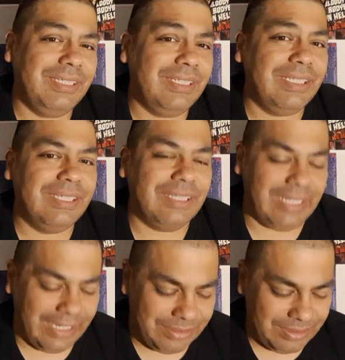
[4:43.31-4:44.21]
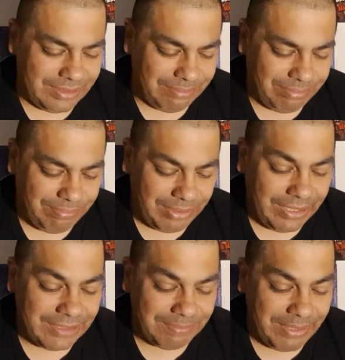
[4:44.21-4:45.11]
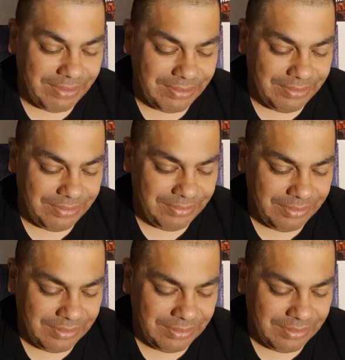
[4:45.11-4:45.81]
and then the, the actress that plays Mary Lou,